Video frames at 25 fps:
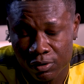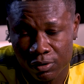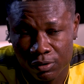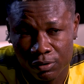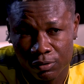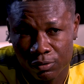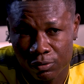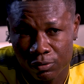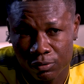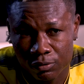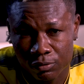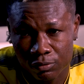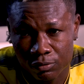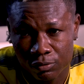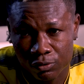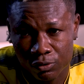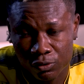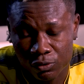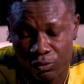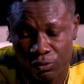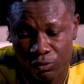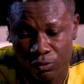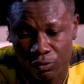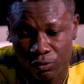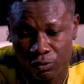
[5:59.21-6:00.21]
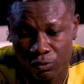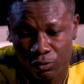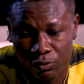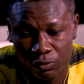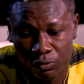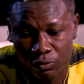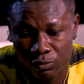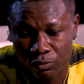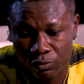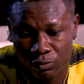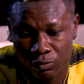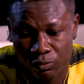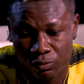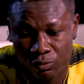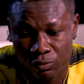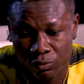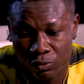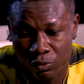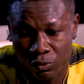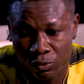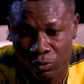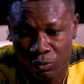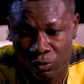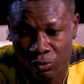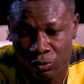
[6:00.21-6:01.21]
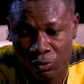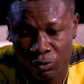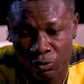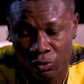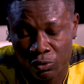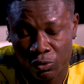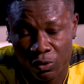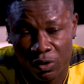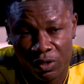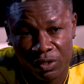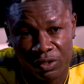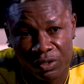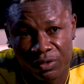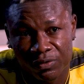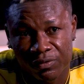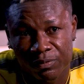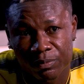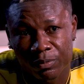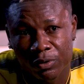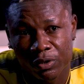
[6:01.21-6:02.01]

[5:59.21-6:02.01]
You know, to achieve